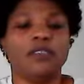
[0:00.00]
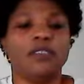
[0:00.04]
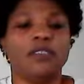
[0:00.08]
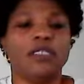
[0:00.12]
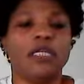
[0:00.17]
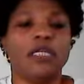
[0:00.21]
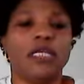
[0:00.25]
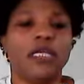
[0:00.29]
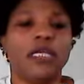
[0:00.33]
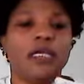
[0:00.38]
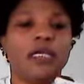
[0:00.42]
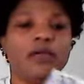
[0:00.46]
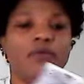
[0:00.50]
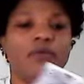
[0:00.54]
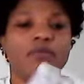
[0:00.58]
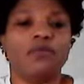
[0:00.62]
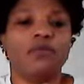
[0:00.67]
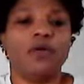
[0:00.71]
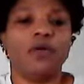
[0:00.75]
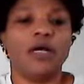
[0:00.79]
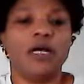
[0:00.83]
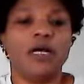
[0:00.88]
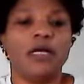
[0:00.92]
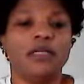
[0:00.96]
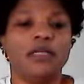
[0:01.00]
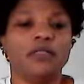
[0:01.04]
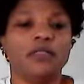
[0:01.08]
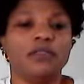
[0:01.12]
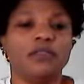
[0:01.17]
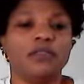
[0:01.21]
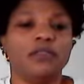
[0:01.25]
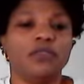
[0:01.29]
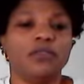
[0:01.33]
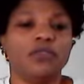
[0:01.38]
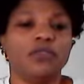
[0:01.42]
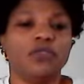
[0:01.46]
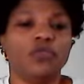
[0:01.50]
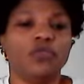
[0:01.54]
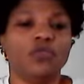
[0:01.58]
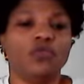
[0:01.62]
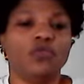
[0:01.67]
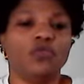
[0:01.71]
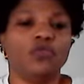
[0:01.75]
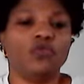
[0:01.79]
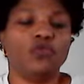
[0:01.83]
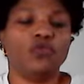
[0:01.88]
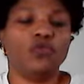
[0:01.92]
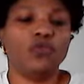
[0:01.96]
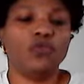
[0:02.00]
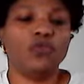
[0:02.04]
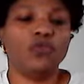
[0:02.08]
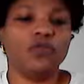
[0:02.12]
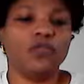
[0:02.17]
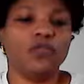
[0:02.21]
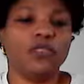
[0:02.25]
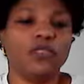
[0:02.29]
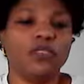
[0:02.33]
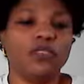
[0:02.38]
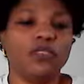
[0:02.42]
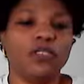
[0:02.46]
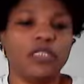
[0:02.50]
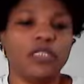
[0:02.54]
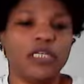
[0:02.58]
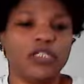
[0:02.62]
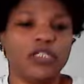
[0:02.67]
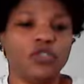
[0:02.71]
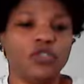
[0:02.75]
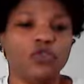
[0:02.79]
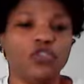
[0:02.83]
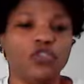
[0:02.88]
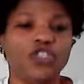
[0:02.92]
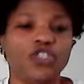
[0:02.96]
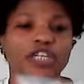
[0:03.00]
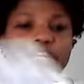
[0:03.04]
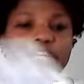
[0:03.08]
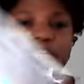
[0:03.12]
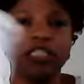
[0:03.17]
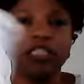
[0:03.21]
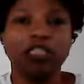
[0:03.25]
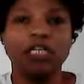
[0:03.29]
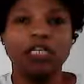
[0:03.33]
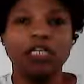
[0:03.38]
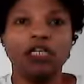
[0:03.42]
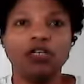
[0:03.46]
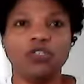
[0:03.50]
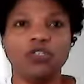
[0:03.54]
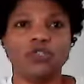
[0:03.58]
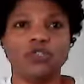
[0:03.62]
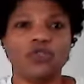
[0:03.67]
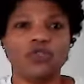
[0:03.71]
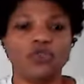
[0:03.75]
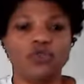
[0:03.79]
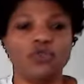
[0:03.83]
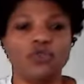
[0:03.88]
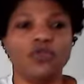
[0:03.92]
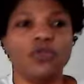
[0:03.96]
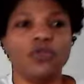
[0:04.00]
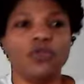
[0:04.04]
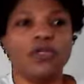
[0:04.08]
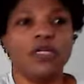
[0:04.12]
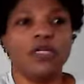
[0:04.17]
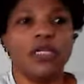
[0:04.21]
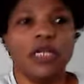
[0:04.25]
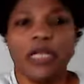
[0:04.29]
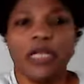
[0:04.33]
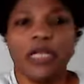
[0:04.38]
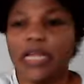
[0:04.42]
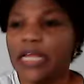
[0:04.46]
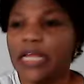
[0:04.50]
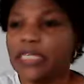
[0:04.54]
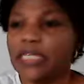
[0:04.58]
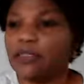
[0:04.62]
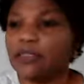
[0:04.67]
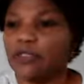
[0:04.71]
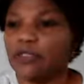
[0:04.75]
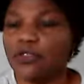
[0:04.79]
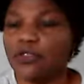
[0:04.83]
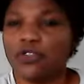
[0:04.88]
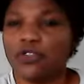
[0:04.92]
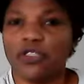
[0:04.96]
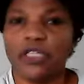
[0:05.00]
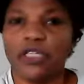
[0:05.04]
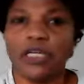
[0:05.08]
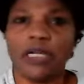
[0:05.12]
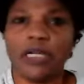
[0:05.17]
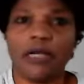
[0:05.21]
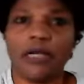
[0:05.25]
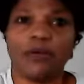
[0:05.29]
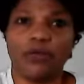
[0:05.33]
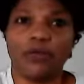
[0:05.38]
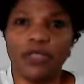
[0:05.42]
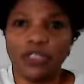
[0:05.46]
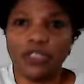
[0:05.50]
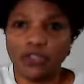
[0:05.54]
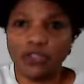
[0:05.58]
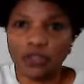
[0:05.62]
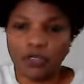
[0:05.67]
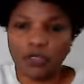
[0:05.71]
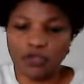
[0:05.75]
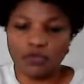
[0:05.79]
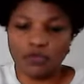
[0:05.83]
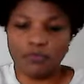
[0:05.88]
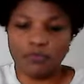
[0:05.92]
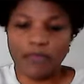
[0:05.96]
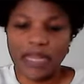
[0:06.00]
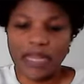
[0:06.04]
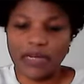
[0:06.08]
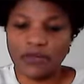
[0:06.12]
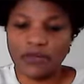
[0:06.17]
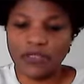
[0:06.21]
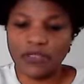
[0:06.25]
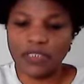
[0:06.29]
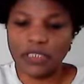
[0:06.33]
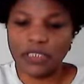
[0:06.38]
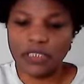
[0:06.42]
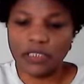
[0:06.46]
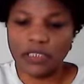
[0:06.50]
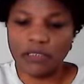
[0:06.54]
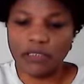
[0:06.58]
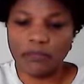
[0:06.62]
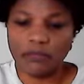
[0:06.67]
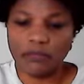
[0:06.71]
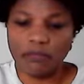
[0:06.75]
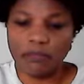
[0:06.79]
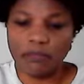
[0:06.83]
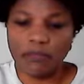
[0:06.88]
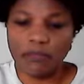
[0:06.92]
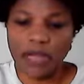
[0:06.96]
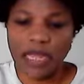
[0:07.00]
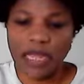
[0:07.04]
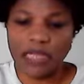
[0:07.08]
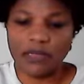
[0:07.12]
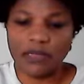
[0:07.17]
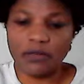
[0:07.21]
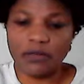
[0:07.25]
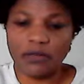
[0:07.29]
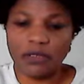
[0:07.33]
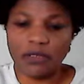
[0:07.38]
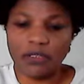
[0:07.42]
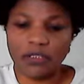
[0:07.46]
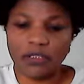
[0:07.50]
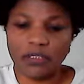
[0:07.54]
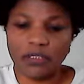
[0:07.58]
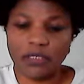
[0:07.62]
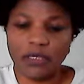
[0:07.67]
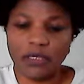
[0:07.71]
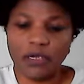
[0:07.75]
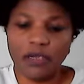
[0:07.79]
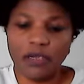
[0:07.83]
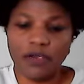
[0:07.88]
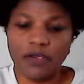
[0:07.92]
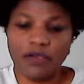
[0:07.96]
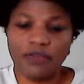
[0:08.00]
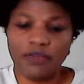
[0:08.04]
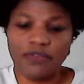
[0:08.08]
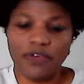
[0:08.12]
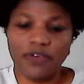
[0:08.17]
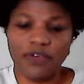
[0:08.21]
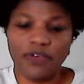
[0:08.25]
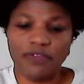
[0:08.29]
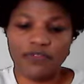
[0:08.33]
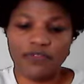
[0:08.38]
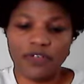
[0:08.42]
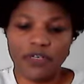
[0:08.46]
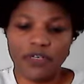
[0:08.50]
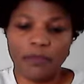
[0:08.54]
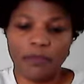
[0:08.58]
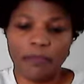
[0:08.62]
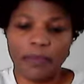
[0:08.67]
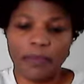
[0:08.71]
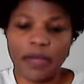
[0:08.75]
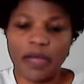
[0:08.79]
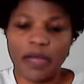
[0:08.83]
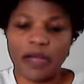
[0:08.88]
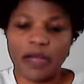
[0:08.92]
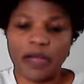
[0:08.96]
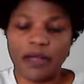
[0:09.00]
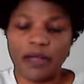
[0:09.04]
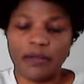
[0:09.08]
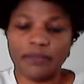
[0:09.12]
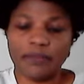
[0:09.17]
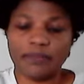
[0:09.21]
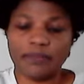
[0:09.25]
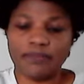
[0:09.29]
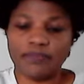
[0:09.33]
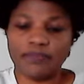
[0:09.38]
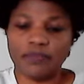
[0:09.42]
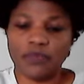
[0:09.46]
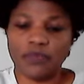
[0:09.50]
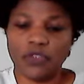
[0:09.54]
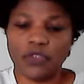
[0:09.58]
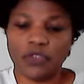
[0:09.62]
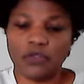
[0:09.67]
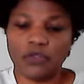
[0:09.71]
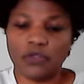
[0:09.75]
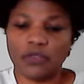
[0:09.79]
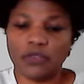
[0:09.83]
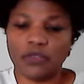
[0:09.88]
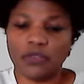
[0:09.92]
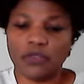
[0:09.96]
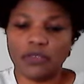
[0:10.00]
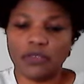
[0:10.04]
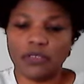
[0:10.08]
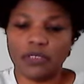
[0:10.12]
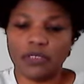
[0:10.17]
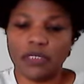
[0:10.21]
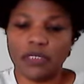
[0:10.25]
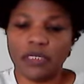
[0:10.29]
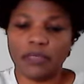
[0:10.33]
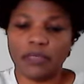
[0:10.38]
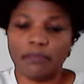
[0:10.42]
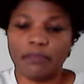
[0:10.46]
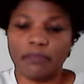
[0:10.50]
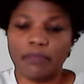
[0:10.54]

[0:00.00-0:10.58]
Then 1, 2. There's no change. So let's use the calculator to minus it. Minus 50 pounds. No, sorry.